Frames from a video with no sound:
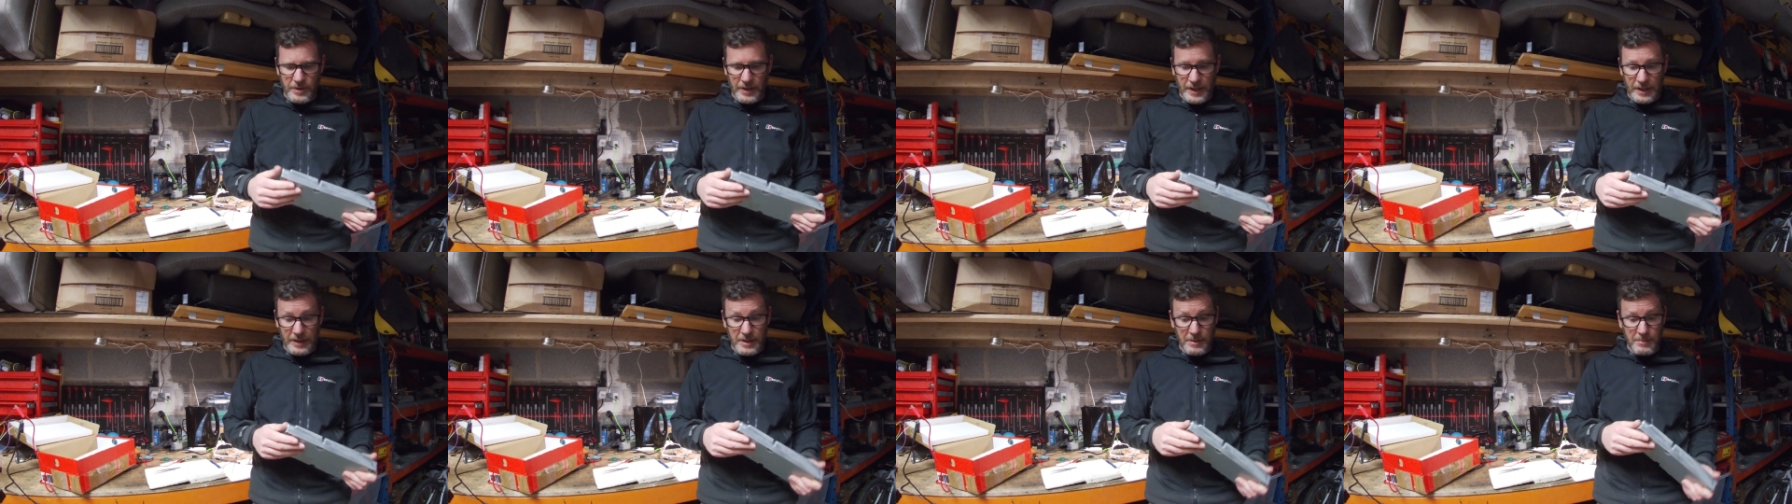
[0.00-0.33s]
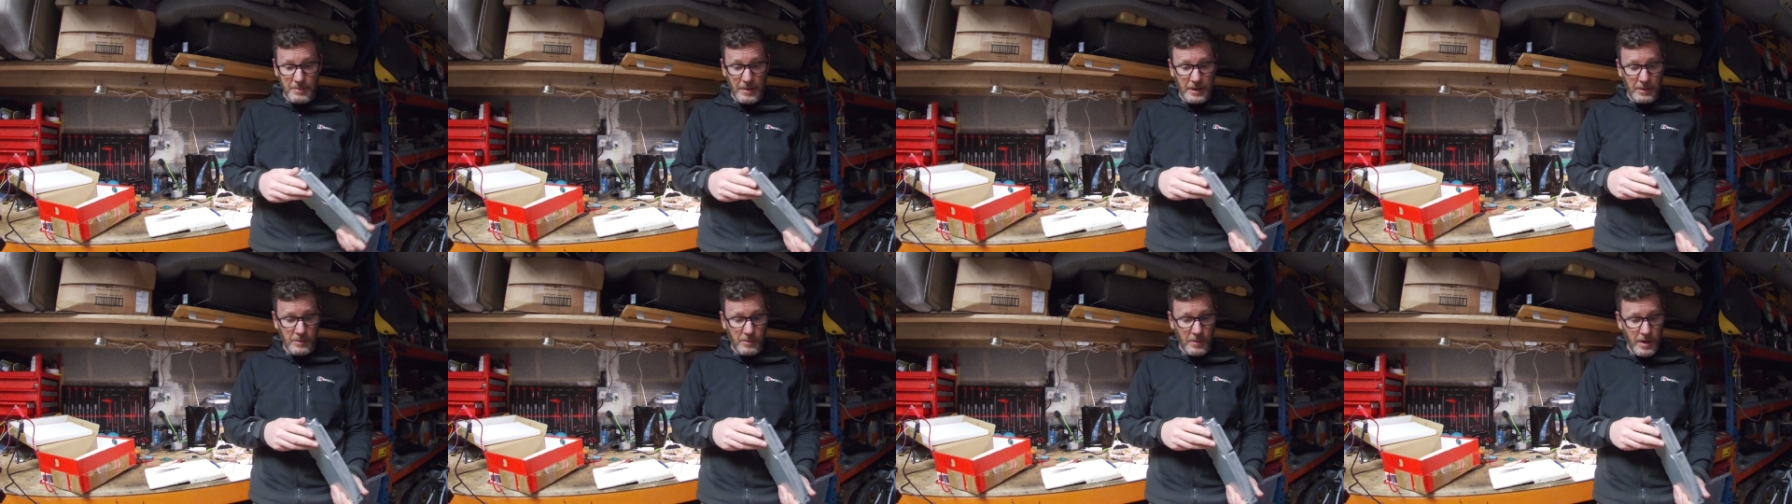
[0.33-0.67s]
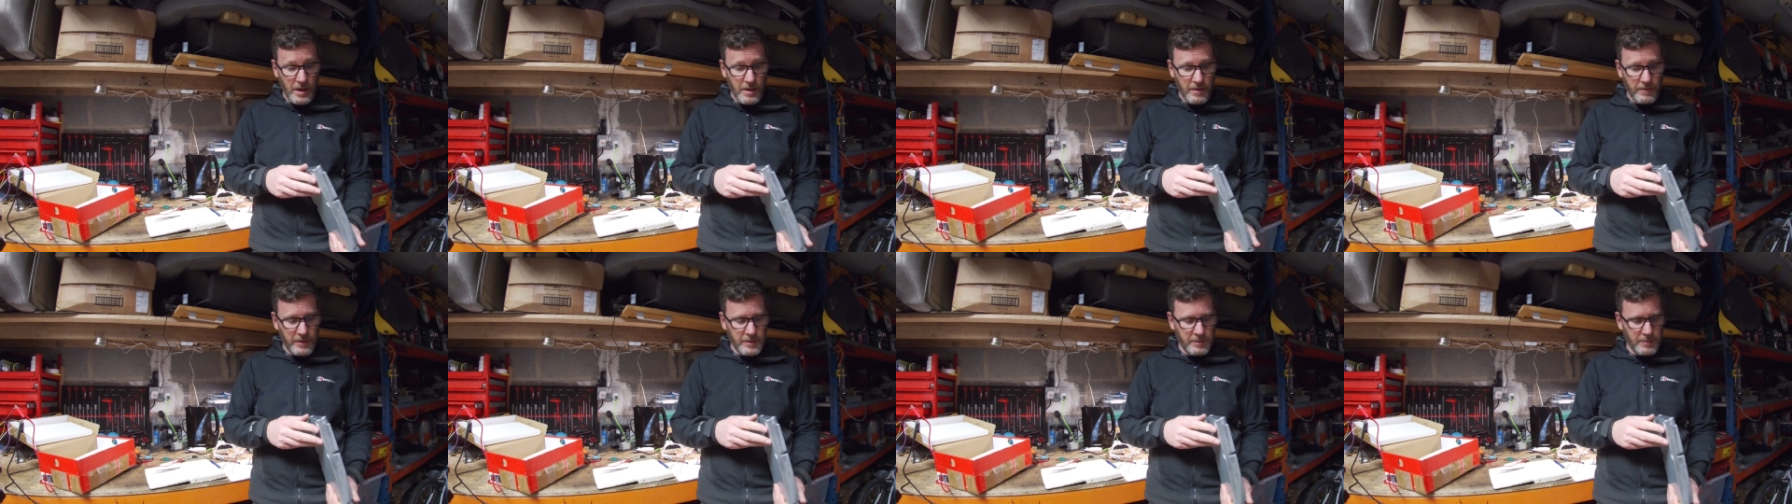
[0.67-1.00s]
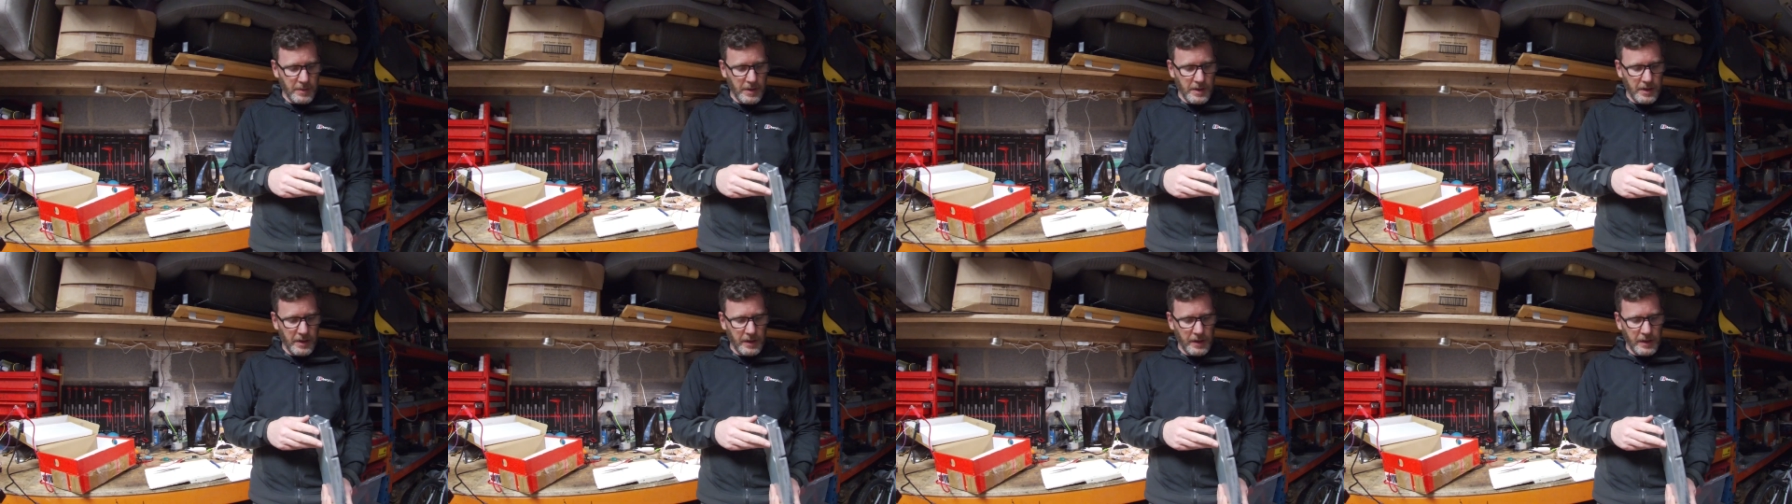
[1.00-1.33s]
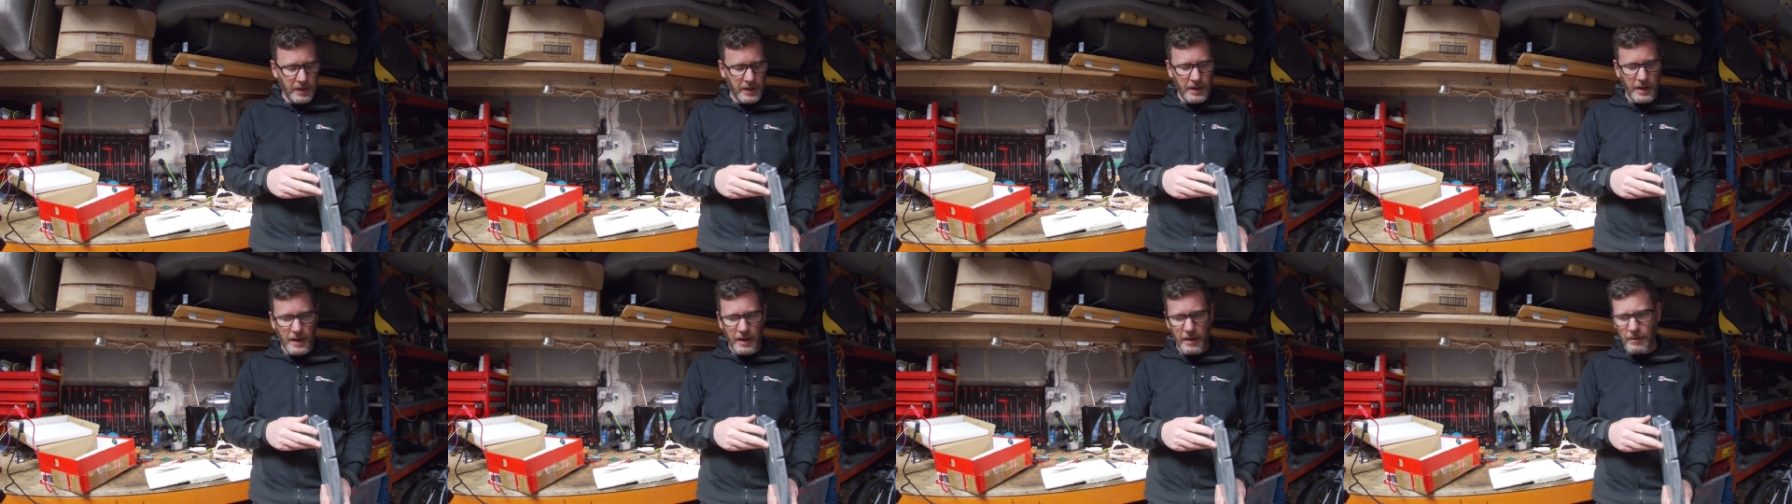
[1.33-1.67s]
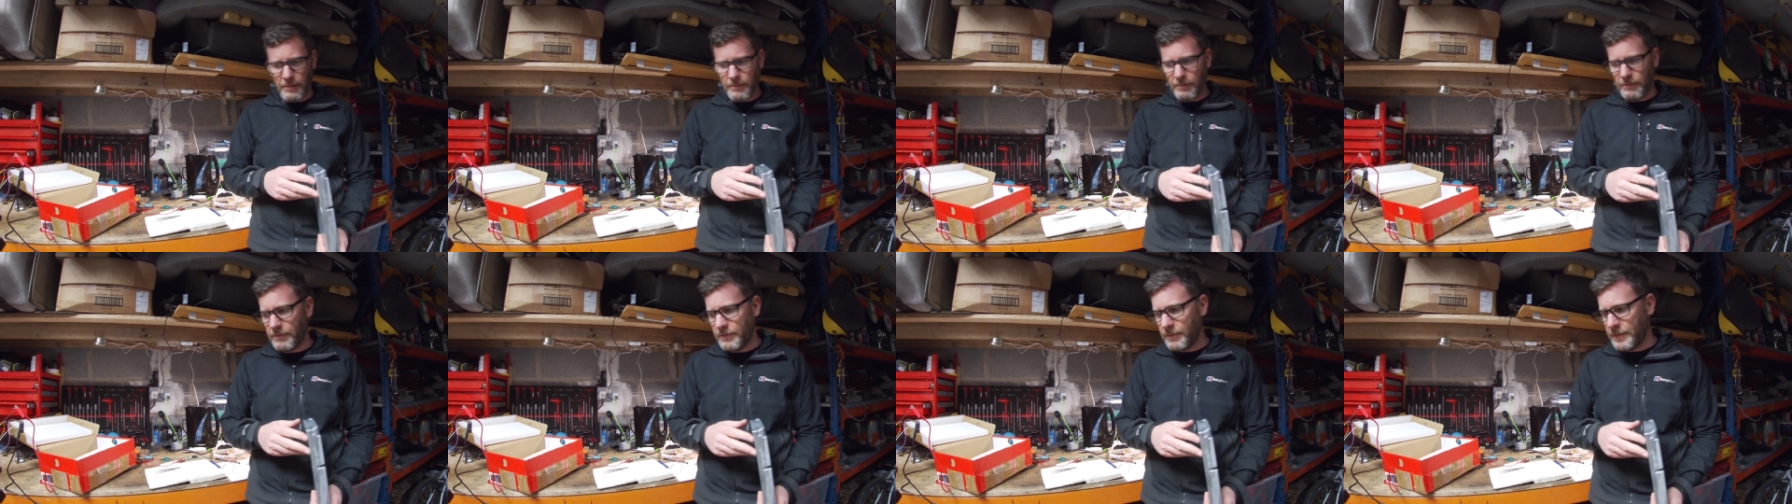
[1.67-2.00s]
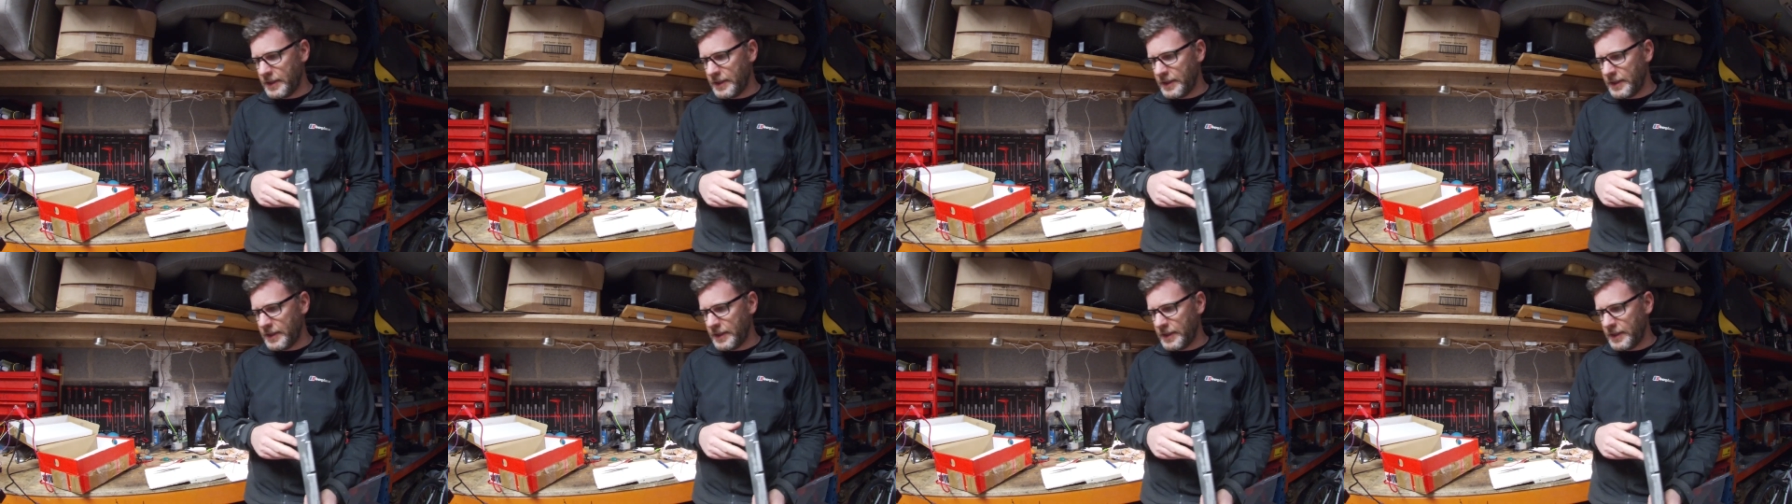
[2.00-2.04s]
was actually made aware of it by